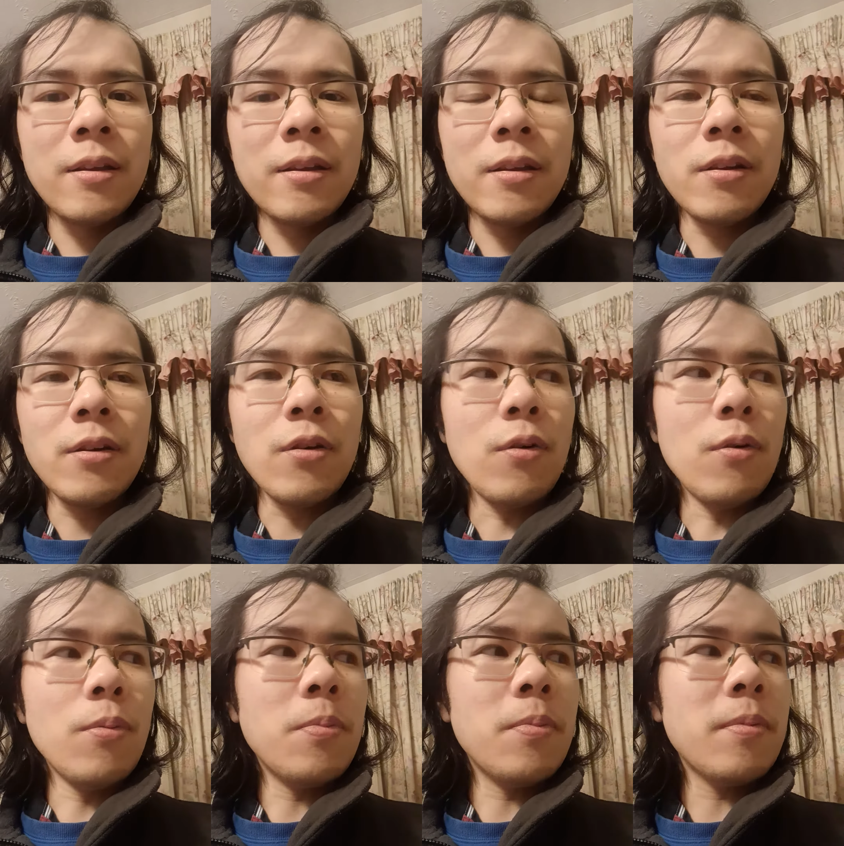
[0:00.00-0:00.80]
You
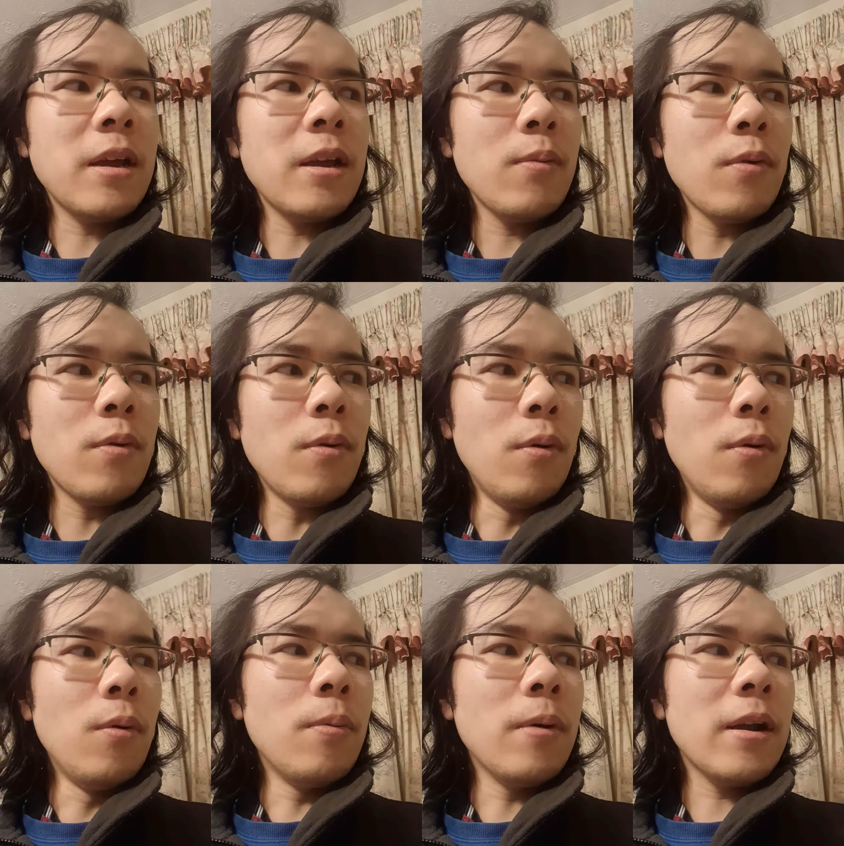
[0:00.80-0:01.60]
know, they will
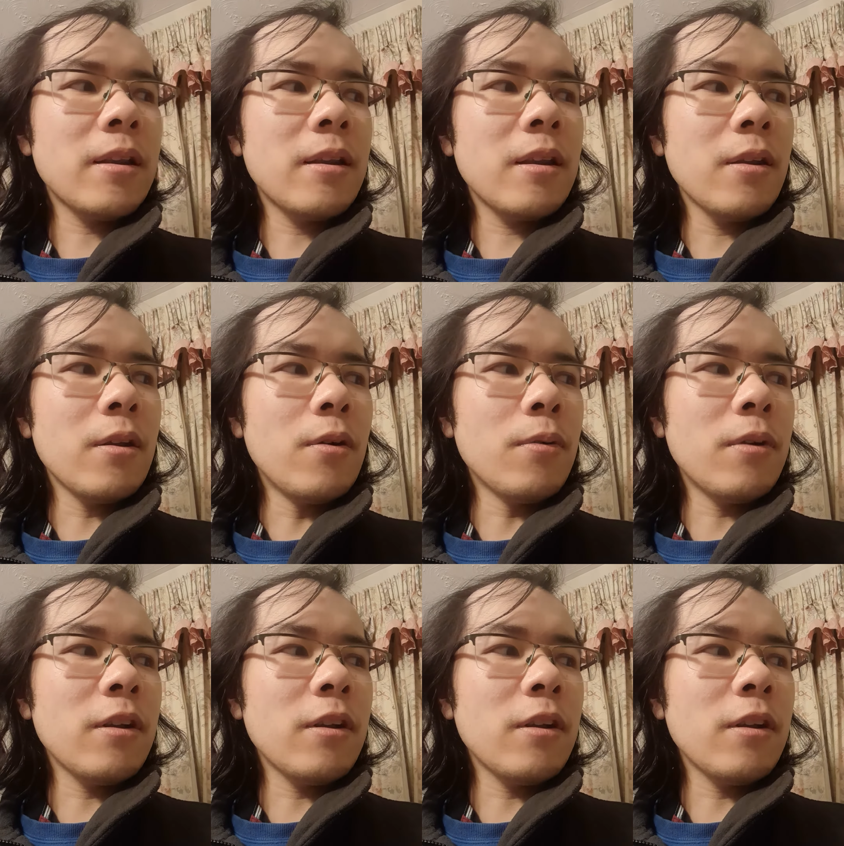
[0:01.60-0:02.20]
always, you know,